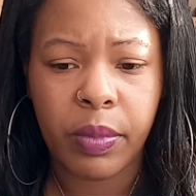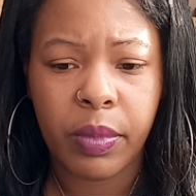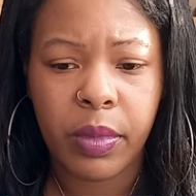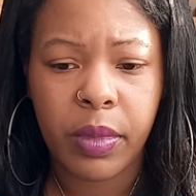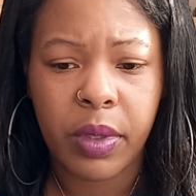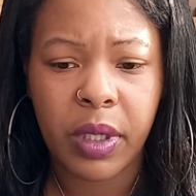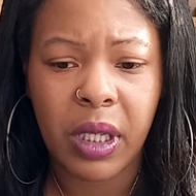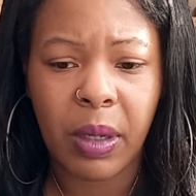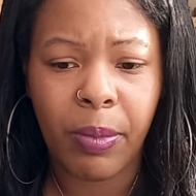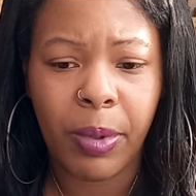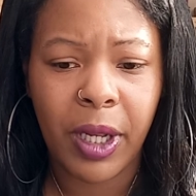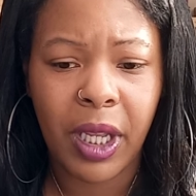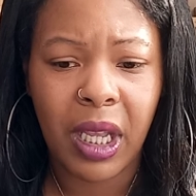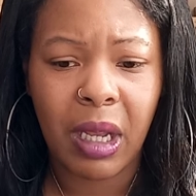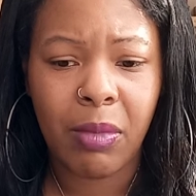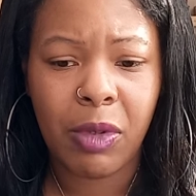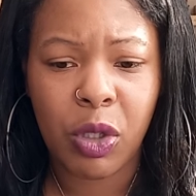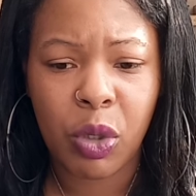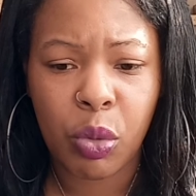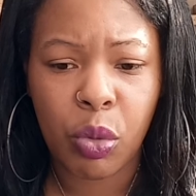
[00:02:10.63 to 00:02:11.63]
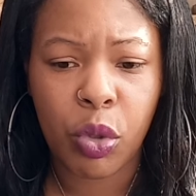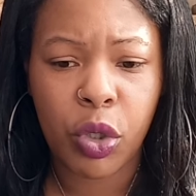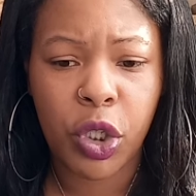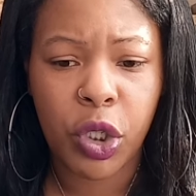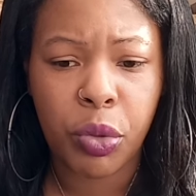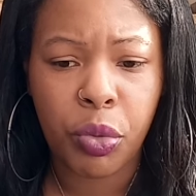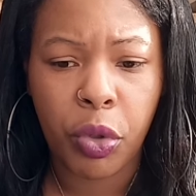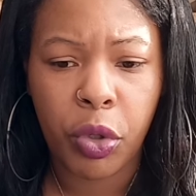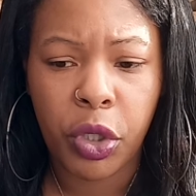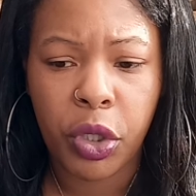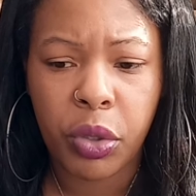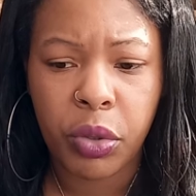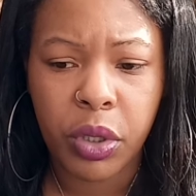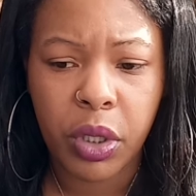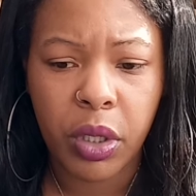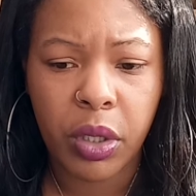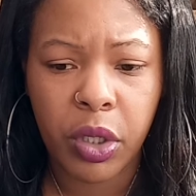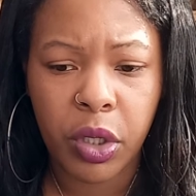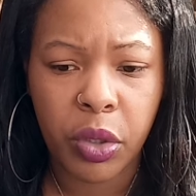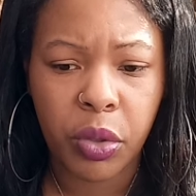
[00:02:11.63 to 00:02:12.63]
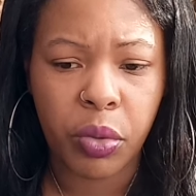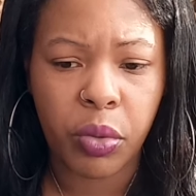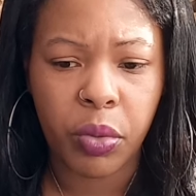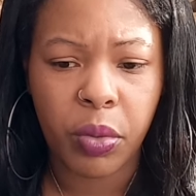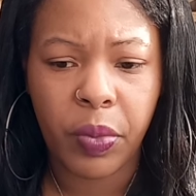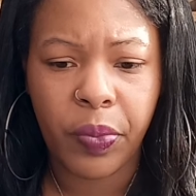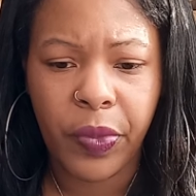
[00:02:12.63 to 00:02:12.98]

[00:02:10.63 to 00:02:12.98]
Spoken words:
Somebody coming towards you, or you